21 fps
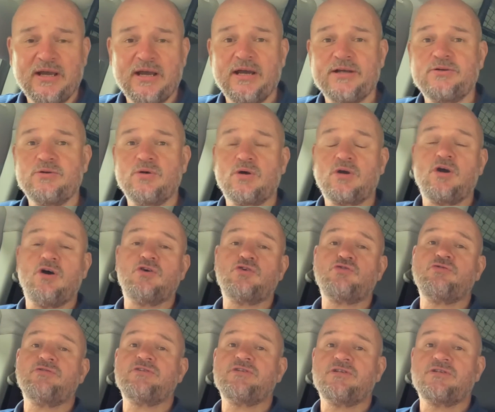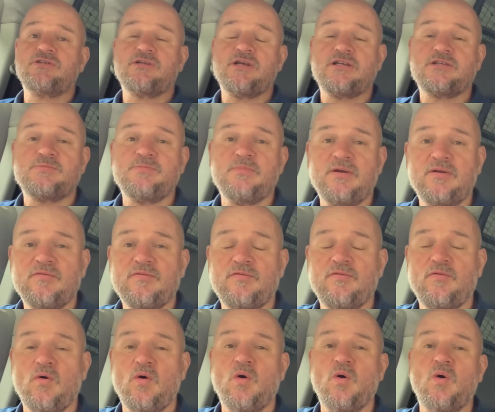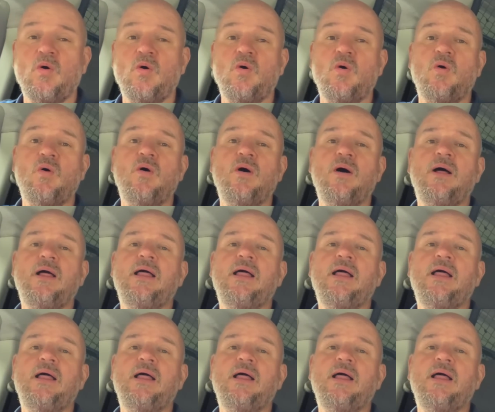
I had to do a cost risk assessment for